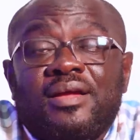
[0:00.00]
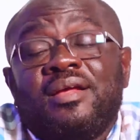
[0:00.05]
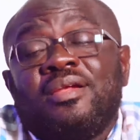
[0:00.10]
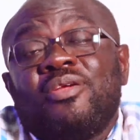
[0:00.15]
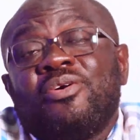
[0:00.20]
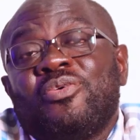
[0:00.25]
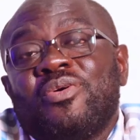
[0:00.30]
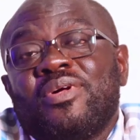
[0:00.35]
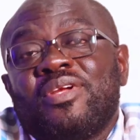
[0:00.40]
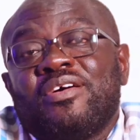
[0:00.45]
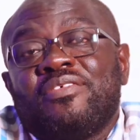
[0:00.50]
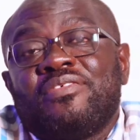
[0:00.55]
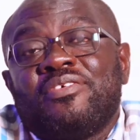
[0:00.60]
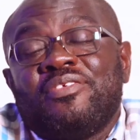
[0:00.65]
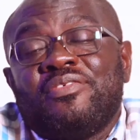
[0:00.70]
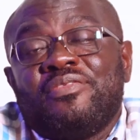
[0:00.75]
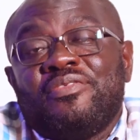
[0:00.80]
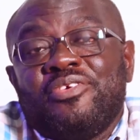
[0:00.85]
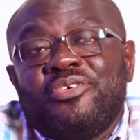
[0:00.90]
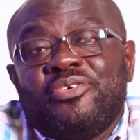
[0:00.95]
Hello,
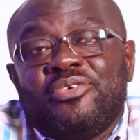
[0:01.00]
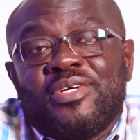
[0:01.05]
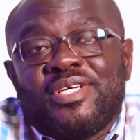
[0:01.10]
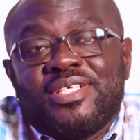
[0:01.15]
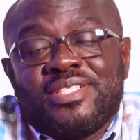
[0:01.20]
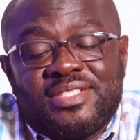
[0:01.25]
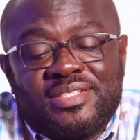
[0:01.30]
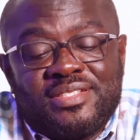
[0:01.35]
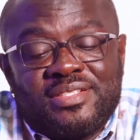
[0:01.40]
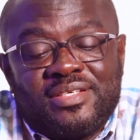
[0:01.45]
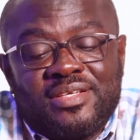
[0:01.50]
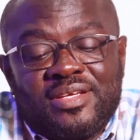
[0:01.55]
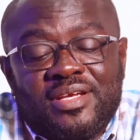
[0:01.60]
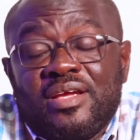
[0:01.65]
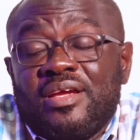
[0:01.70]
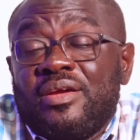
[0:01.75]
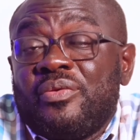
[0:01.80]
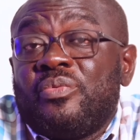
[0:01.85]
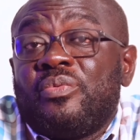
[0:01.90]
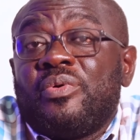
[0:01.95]
wonderful viewers.
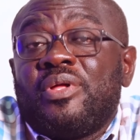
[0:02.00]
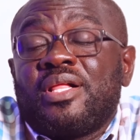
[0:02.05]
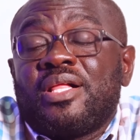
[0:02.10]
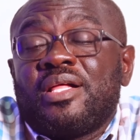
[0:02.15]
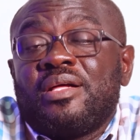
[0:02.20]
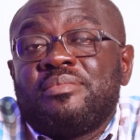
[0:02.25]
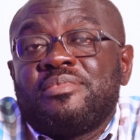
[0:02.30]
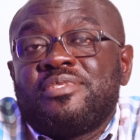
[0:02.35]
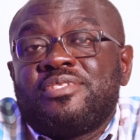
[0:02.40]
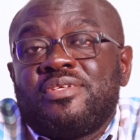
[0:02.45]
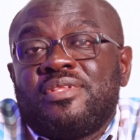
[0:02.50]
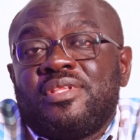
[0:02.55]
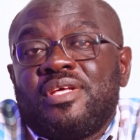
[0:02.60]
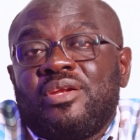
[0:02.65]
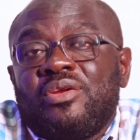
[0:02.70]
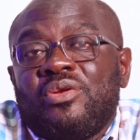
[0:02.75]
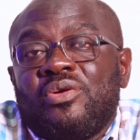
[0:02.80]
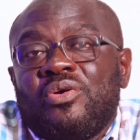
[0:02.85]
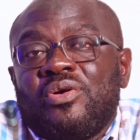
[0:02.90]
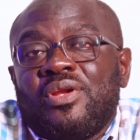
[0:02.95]
Welcome to the
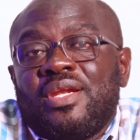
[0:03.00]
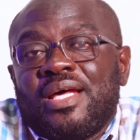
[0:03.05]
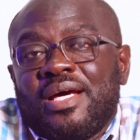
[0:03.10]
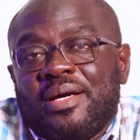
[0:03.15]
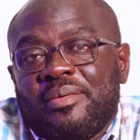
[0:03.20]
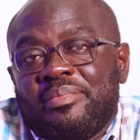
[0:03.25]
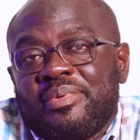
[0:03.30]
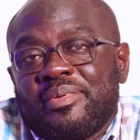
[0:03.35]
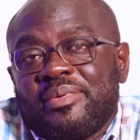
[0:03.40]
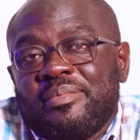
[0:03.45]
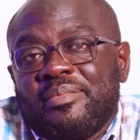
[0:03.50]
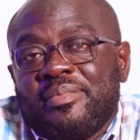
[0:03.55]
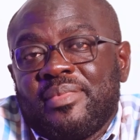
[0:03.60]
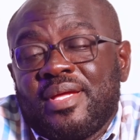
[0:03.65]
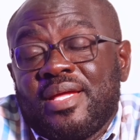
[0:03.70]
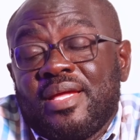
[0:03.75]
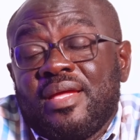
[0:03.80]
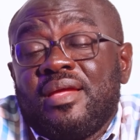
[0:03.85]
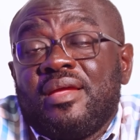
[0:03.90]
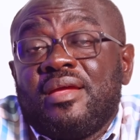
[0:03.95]
Law Lab.
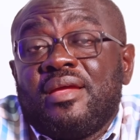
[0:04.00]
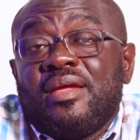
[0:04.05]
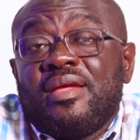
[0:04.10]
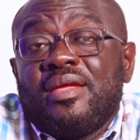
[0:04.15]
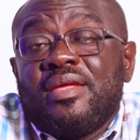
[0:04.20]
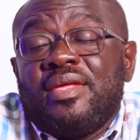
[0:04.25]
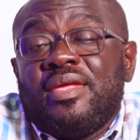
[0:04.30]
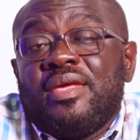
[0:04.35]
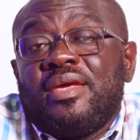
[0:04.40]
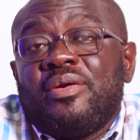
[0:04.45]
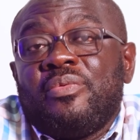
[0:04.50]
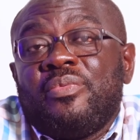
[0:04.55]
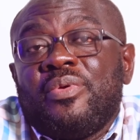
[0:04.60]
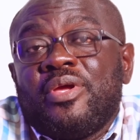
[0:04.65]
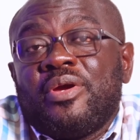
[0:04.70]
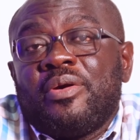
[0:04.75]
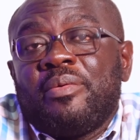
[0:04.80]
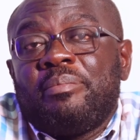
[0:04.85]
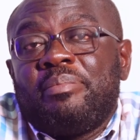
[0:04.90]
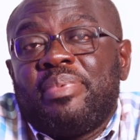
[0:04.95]
Here
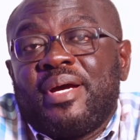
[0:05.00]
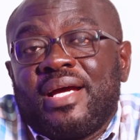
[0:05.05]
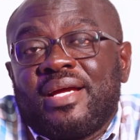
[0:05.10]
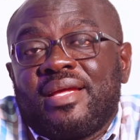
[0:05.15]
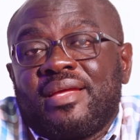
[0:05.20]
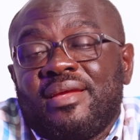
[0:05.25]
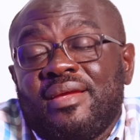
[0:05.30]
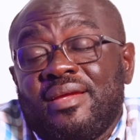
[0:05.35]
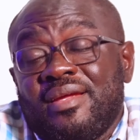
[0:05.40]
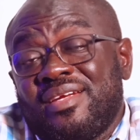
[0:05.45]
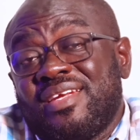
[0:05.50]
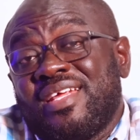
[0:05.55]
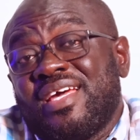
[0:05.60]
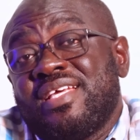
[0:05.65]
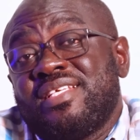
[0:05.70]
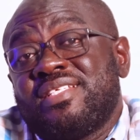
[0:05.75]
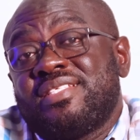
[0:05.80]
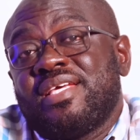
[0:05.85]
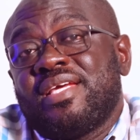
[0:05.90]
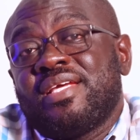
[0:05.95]
we unpack and
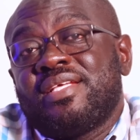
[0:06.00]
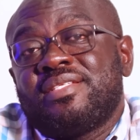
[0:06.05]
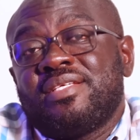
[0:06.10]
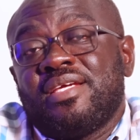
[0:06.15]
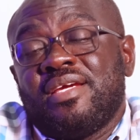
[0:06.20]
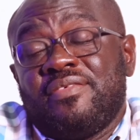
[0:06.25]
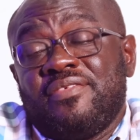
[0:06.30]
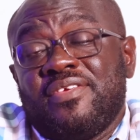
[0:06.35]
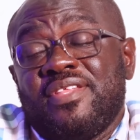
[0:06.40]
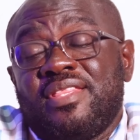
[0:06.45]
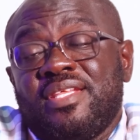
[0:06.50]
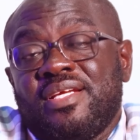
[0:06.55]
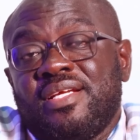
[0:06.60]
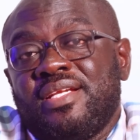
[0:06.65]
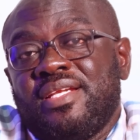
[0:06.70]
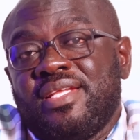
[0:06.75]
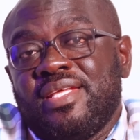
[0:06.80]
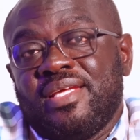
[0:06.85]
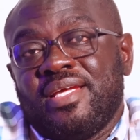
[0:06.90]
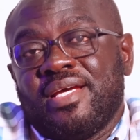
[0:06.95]
dissect
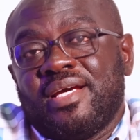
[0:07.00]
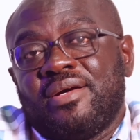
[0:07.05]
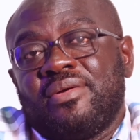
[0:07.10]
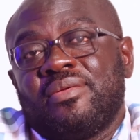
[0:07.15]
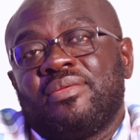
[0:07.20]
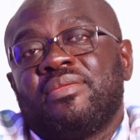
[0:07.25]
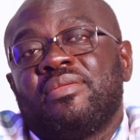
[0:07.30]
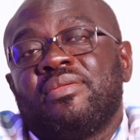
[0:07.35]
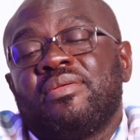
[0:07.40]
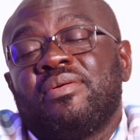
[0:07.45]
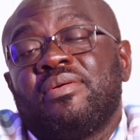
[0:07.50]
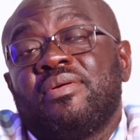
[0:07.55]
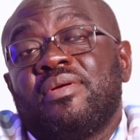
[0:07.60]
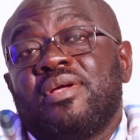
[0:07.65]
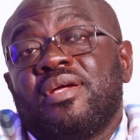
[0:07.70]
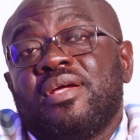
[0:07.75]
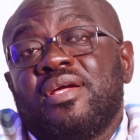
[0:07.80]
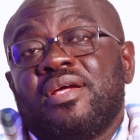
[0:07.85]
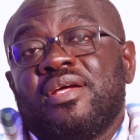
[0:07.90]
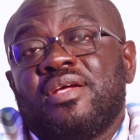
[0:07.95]
everything legal.
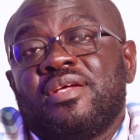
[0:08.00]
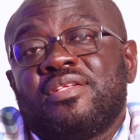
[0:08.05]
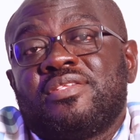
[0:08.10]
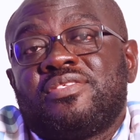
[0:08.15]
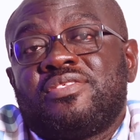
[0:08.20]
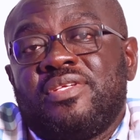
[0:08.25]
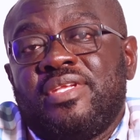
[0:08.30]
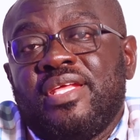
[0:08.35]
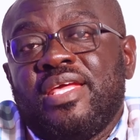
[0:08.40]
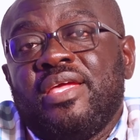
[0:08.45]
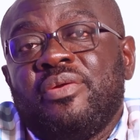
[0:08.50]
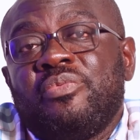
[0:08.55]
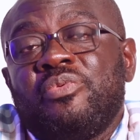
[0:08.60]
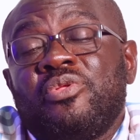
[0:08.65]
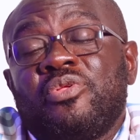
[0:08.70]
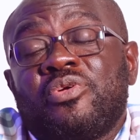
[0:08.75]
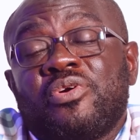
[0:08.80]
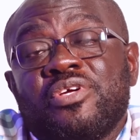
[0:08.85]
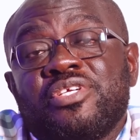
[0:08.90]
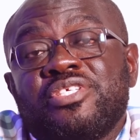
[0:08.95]
Today
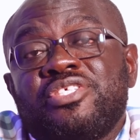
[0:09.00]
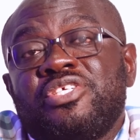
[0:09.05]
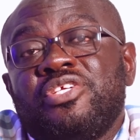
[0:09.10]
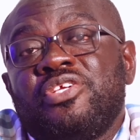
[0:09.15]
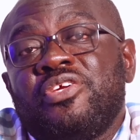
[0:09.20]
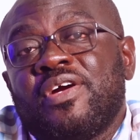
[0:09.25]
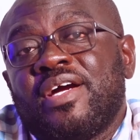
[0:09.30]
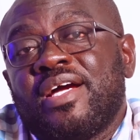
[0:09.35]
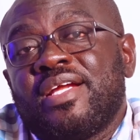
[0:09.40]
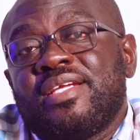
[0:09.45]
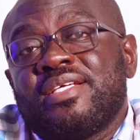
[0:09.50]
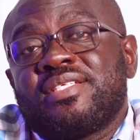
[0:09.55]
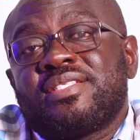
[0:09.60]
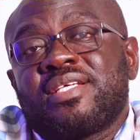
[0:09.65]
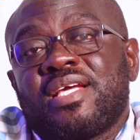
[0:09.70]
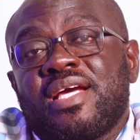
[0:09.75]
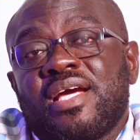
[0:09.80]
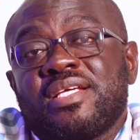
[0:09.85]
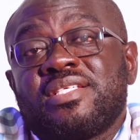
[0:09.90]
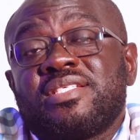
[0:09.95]
we'll continue our
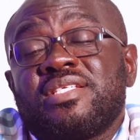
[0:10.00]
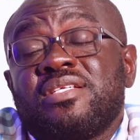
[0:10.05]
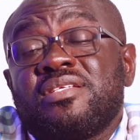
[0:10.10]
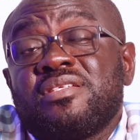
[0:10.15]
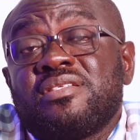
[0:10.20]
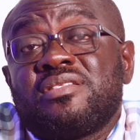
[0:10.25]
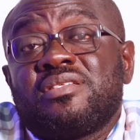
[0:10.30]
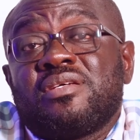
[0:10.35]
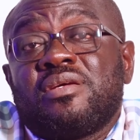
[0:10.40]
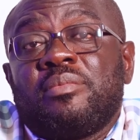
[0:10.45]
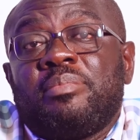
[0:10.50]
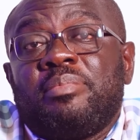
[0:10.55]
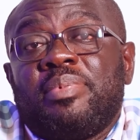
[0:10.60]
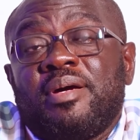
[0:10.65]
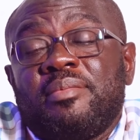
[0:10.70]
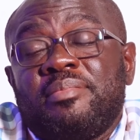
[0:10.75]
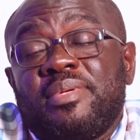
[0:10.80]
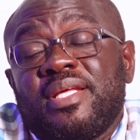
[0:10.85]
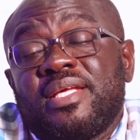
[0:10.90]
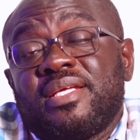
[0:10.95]
discussions on
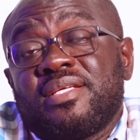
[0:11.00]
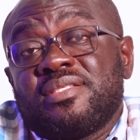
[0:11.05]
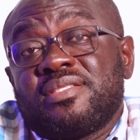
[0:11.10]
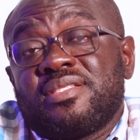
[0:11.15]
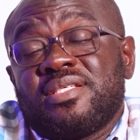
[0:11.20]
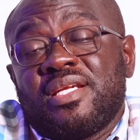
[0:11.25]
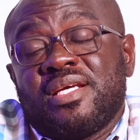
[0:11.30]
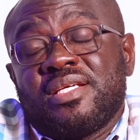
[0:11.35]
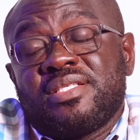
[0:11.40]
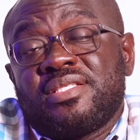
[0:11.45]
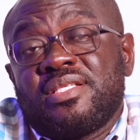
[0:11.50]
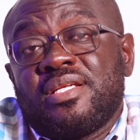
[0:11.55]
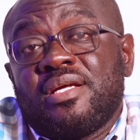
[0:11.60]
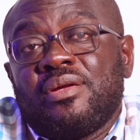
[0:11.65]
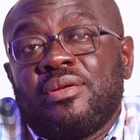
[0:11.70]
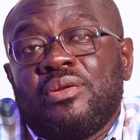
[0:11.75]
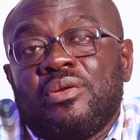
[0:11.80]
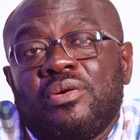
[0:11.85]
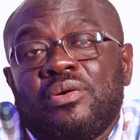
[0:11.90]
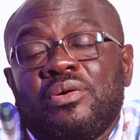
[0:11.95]
public
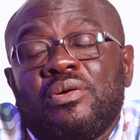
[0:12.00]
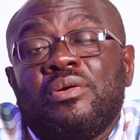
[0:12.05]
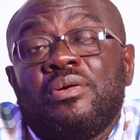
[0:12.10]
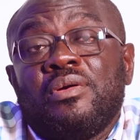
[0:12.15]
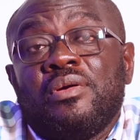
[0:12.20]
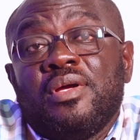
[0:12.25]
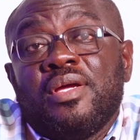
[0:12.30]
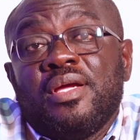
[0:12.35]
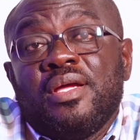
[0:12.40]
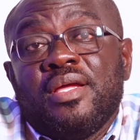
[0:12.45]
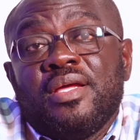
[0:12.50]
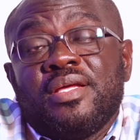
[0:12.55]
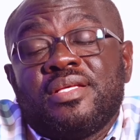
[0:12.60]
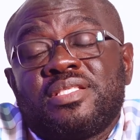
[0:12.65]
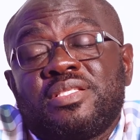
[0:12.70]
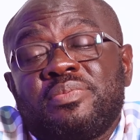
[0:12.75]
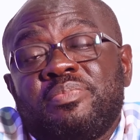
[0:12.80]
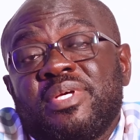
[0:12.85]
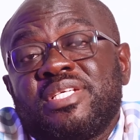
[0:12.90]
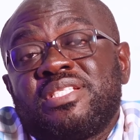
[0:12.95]
international law,
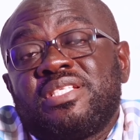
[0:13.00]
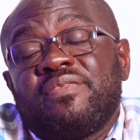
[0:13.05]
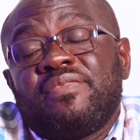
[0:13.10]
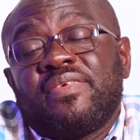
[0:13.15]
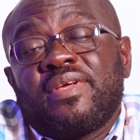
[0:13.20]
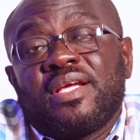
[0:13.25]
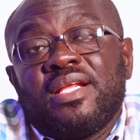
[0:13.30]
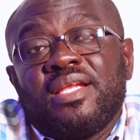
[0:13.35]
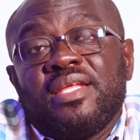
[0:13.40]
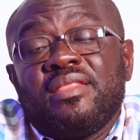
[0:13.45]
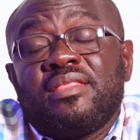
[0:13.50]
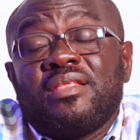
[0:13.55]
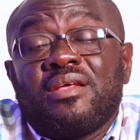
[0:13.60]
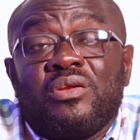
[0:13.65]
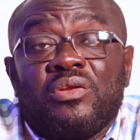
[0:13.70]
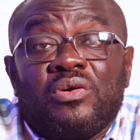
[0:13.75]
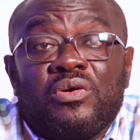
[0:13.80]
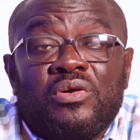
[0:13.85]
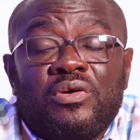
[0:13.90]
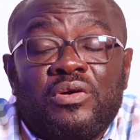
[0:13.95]
specifically the
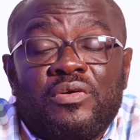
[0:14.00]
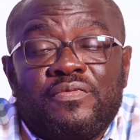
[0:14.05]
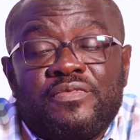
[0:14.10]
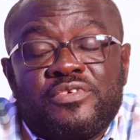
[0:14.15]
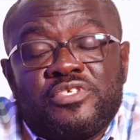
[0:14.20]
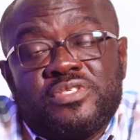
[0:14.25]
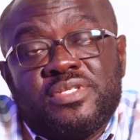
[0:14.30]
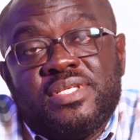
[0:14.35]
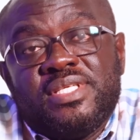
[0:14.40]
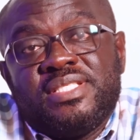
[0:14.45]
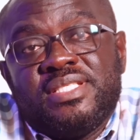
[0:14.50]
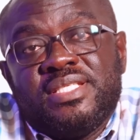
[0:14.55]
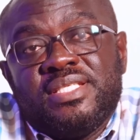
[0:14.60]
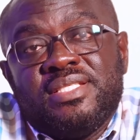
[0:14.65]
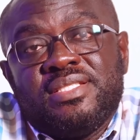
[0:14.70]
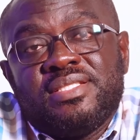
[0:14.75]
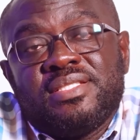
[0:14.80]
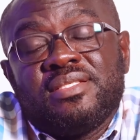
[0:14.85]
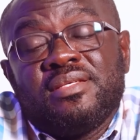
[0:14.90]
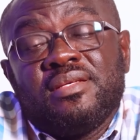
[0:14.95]
Law of
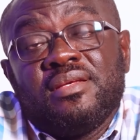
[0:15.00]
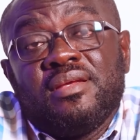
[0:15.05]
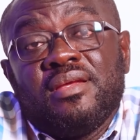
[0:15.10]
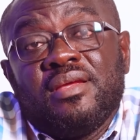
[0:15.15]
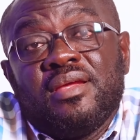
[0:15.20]
Treaties,